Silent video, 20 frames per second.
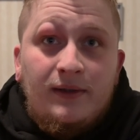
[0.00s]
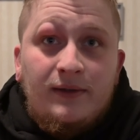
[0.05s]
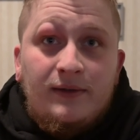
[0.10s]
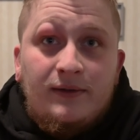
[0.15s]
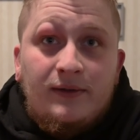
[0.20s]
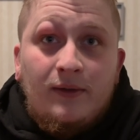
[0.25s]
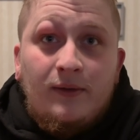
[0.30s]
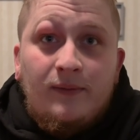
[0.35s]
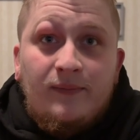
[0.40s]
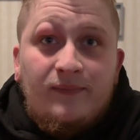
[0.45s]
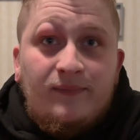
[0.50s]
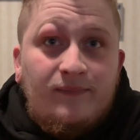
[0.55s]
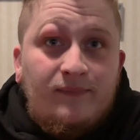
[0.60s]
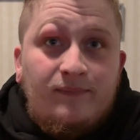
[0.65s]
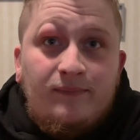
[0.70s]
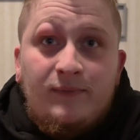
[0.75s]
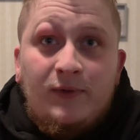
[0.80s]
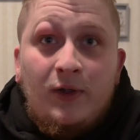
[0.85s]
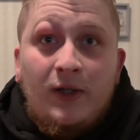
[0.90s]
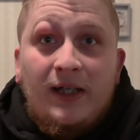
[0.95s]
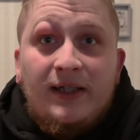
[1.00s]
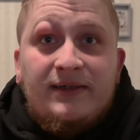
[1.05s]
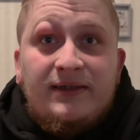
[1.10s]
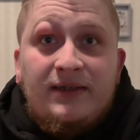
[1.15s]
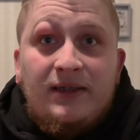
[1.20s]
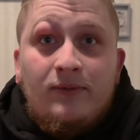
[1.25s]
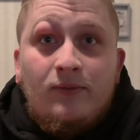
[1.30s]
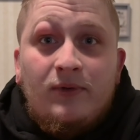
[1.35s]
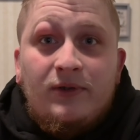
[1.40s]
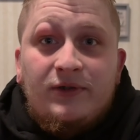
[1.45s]
So if you guys
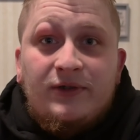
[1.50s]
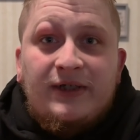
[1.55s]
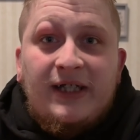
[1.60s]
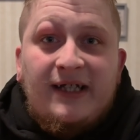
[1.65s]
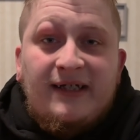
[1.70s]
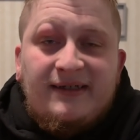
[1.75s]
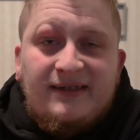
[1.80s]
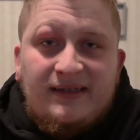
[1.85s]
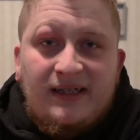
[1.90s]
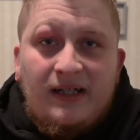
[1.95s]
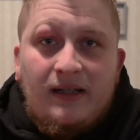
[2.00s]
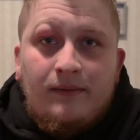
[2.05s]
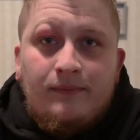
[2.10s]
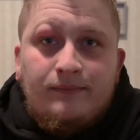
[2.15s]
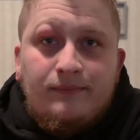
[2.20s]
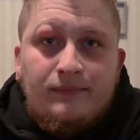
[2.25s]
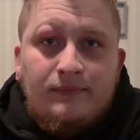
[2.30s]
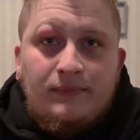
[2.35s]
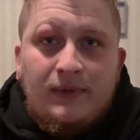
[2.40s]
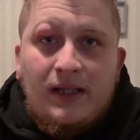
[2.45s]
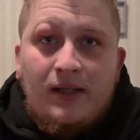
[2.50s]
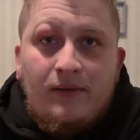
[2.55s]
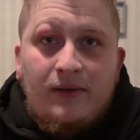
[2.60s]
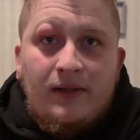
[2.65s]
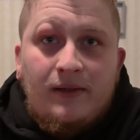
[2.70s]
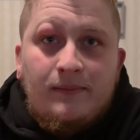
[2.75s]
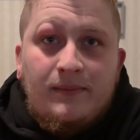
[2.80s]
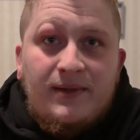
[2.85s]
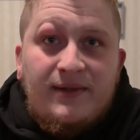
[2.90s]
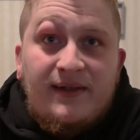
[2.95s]
need one, just ask Sam, and I'll get
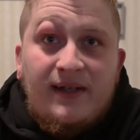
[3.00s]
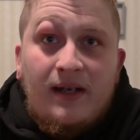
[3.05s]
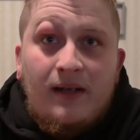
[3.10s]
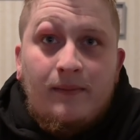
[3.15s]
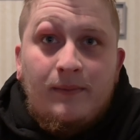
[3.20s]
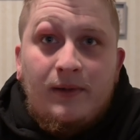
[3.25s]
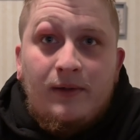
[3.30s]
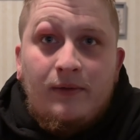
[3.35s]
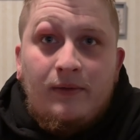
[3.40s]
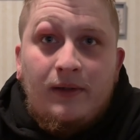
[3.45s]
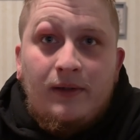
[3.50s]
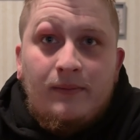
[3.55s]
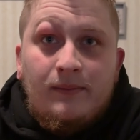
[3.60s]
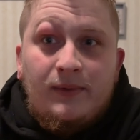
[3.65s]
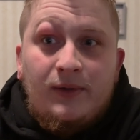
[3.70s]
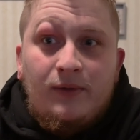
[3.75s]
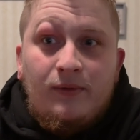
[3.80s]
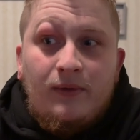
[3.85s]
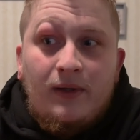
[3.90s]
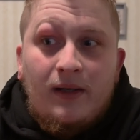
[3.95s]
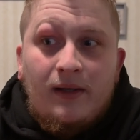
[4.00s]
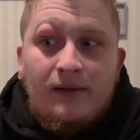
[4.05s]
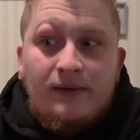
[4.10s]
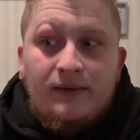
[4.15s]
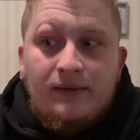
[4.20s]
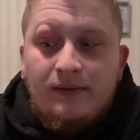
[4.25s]
them to Sam, and he'll get them to you guys.